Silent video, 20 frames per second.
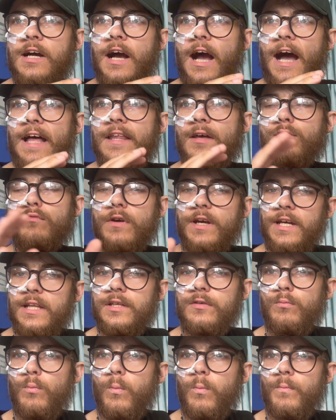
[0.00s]
And I
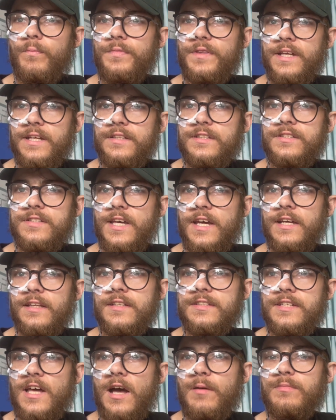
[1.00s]
really need to take the
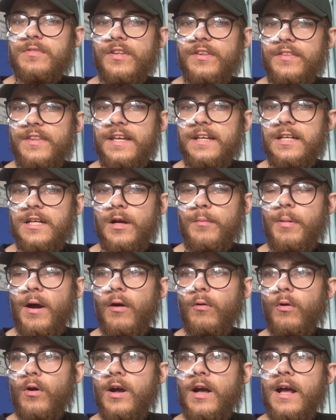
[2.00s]
time to think
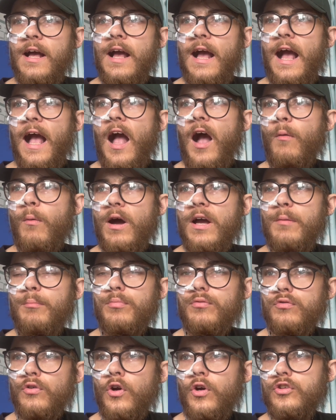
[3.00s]
about how I
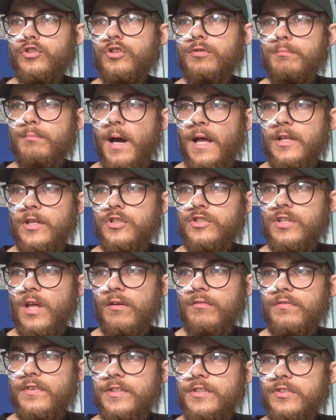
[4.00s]
approach and manage that
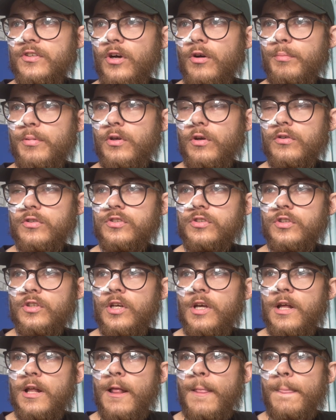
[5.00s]
video, because
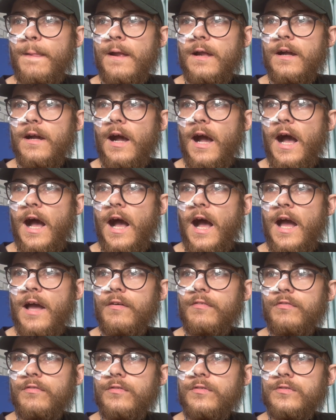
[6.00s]
I
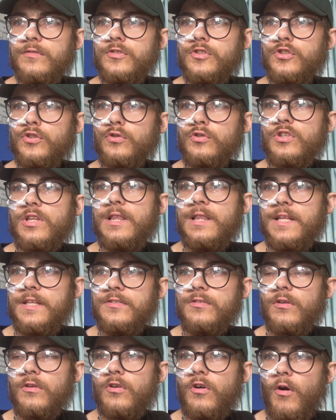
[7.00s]
have such
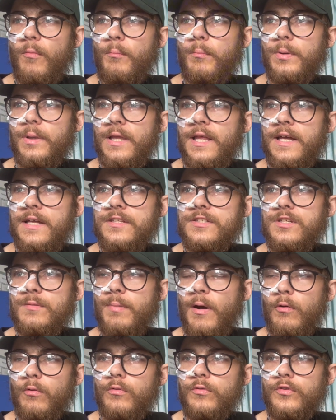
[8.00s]
little complaints
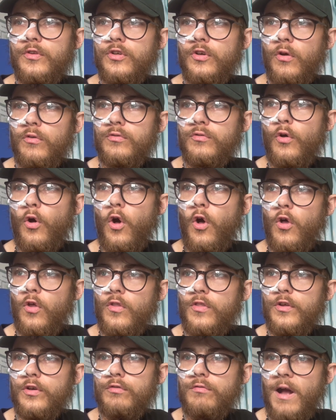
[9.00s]
about the
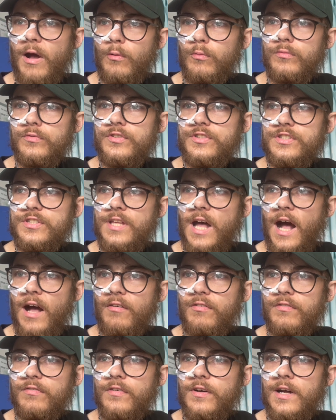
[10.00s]
on-the-ground
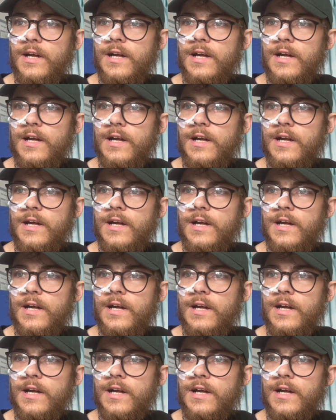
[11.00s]
staff